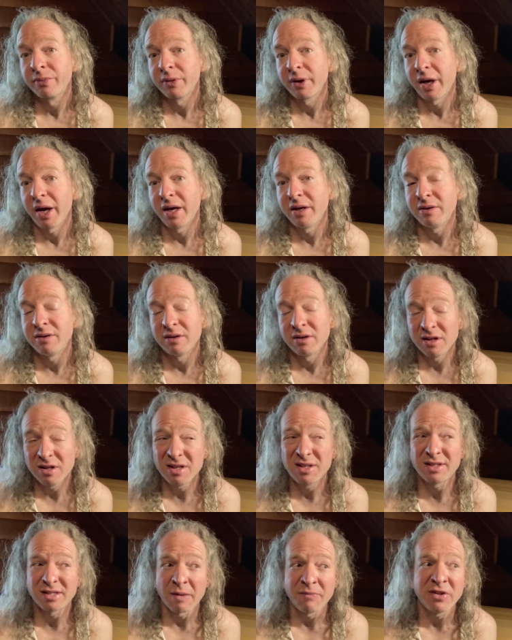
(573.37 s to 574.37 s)
And
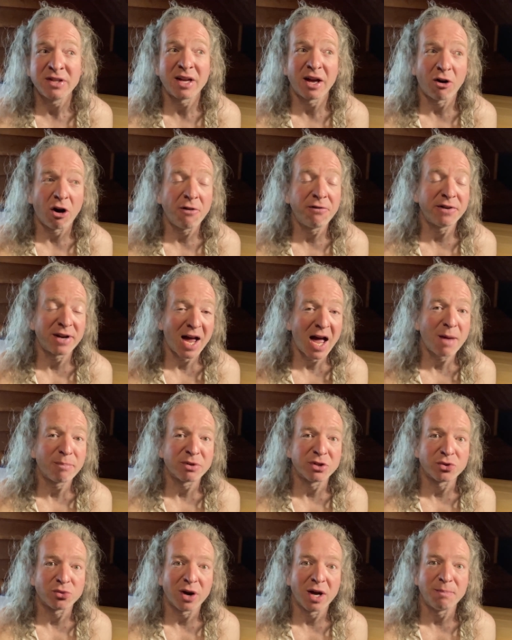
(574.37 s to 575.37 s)
it's something that often
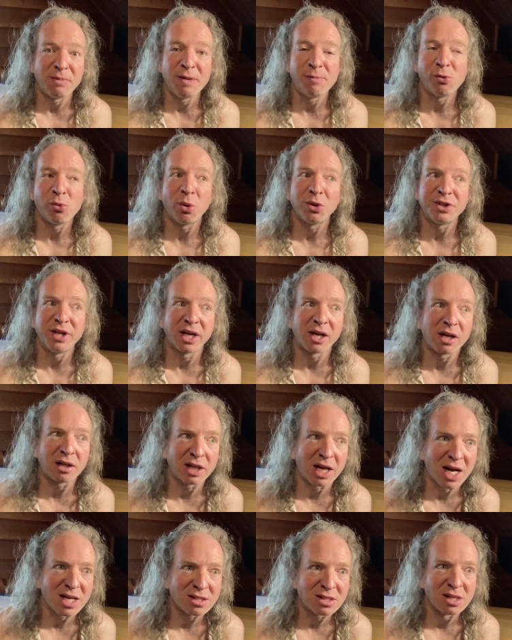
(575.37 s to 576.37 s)
happens, right? People will take a
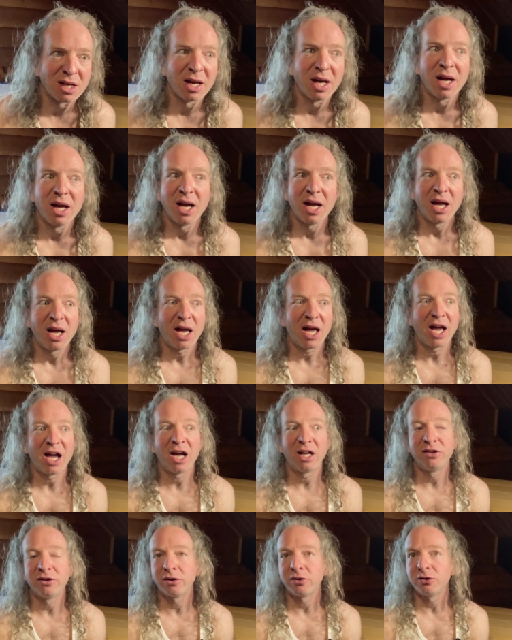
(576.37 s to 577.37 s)
class
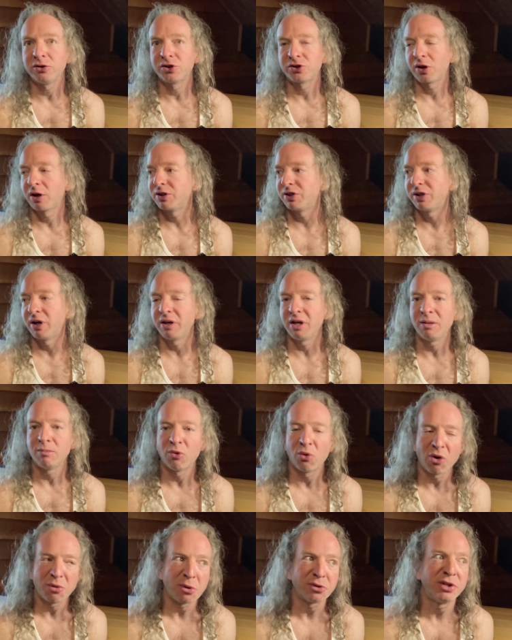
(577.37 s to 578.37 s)
and they'll start studying
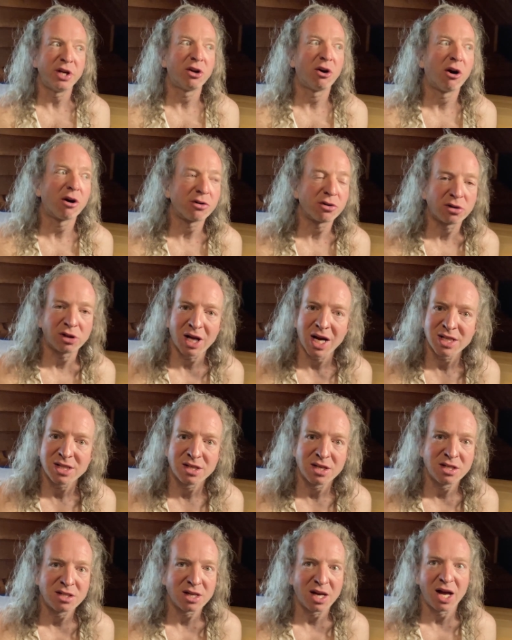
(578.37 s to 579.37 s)
more and they'll take harder
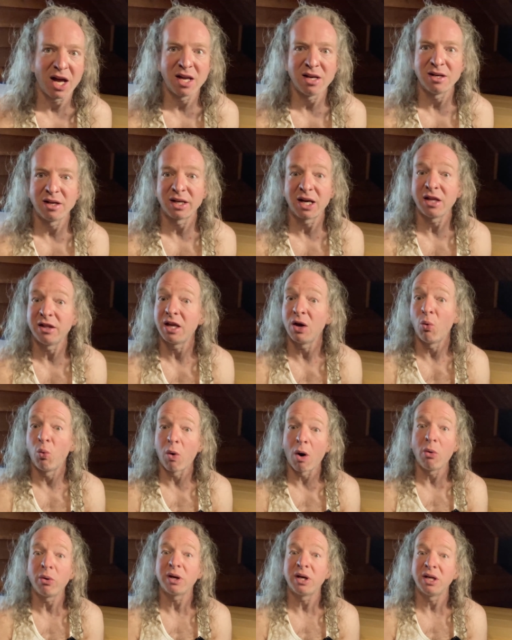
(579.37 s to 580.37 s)
classes. And again, they
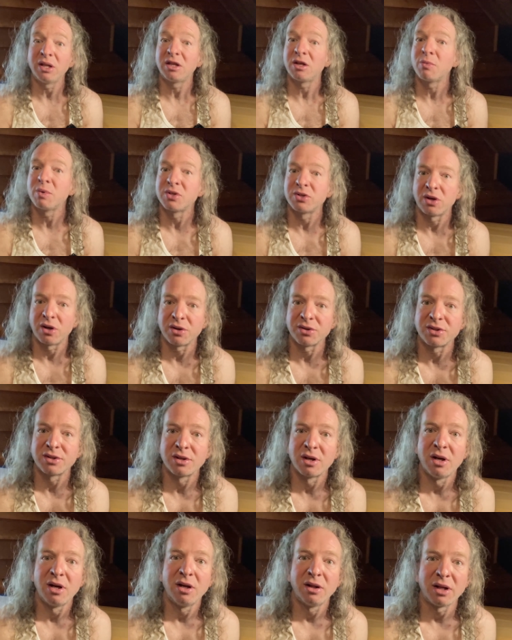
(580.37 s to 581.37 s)
won't get the results
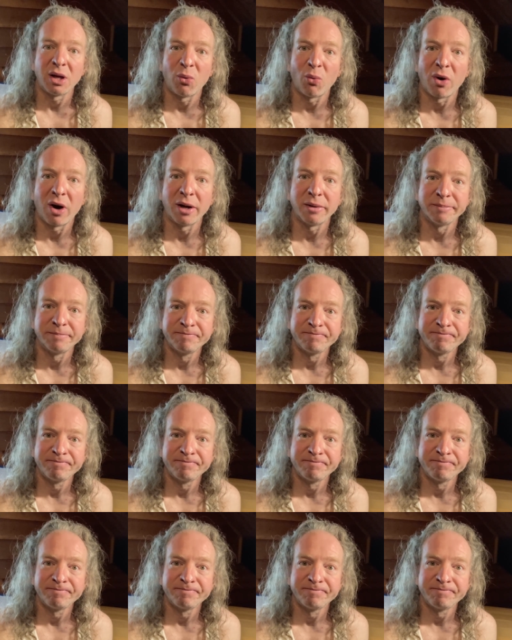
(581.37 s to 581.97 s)
they want.